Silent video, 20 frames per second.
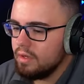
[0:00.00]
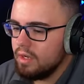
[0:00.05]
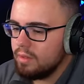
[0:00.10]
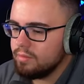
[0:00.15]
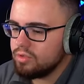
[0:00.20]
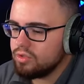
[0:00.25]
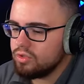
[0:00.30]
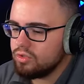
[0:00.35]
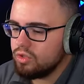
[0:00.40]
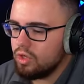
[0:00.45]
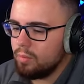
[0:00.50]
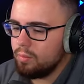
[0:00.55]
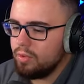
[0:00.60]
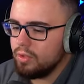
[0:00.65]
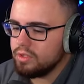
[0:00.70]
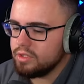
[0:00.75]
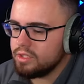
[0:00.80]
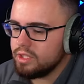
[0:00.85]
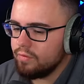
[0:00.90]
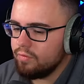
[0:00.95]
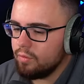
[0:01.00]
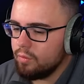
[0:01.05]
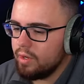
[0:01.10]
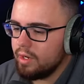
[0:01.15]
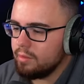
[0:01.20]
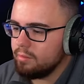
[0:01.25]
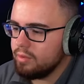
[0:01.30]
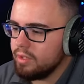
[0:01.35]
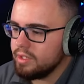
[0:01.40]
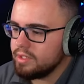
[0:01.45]
We're just gonna start putting stuff in
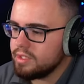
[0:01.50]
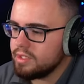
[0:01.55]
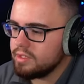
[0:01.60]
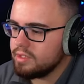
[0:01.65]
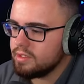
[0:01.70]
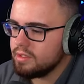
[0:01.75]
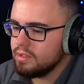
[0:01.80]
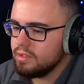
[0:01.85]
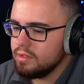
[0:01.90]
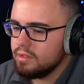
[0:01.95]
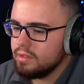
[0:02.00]
random places.